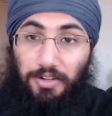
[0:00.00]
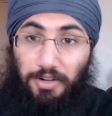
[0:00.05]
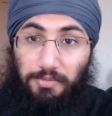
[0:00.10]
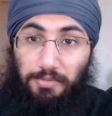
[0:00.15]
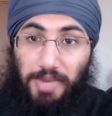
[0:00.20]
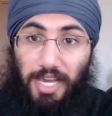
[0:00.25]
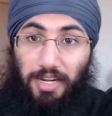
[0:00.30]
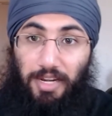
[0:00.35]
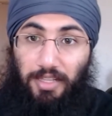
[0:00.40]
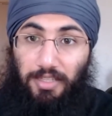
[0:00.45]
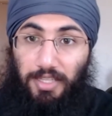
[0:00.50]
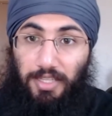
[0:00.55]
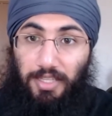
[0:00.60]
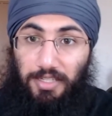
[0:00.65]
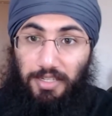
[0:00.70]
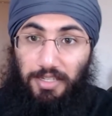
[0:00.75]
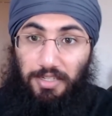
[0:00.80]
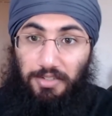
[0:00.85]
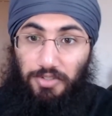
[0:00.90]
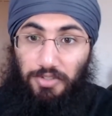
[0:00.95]

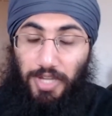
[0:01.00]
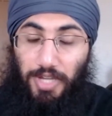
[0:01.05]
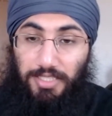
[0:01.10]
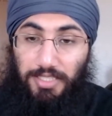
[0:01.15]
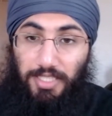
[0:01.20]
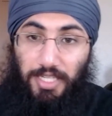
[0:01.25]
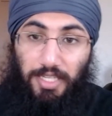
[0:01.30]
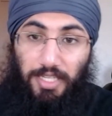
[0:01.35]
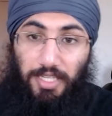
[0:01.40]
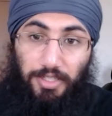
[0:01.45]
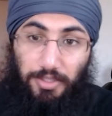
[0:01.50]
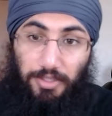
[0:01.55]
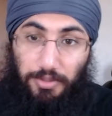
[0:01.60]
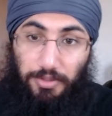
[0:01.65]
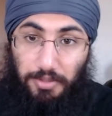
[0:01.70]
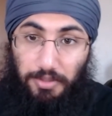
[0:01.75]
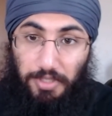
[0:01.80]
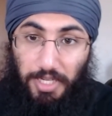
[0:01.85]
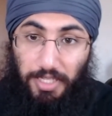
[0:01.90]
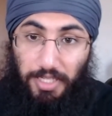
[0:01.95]
grammatically translating it
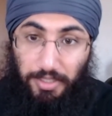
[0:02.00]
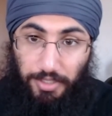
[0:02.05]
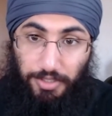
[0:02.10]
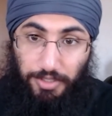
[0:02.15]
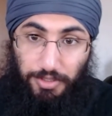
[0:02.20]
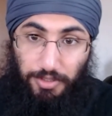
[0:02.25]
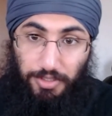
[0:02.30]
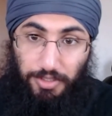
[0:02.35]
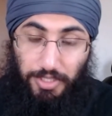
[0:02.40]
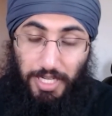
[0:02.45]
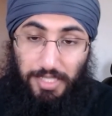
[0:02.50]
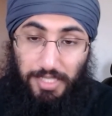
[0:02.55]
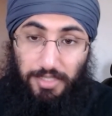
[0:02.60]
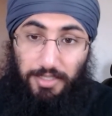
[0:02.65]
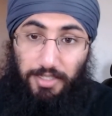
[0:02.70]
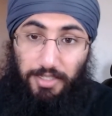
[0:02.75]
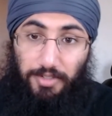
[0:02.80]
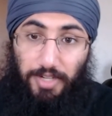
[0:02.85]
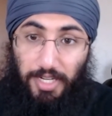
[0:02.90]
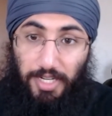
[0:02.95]
to English or
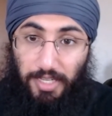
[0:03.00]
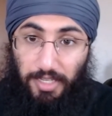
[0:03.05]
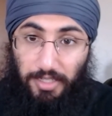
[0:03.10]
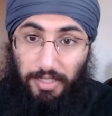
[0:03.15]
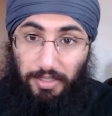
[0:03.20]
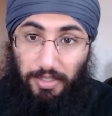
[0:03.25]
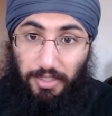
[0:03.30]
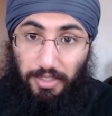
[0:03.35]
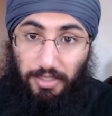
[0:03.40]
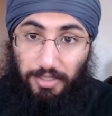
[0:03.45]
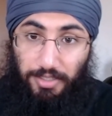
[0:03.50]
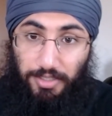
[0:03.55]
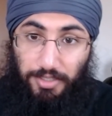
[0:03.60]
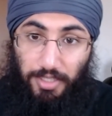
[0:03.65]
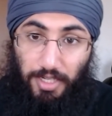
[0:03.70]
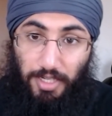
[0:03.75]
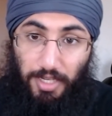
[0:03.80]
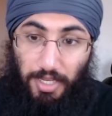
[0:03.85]
transliterating it to English,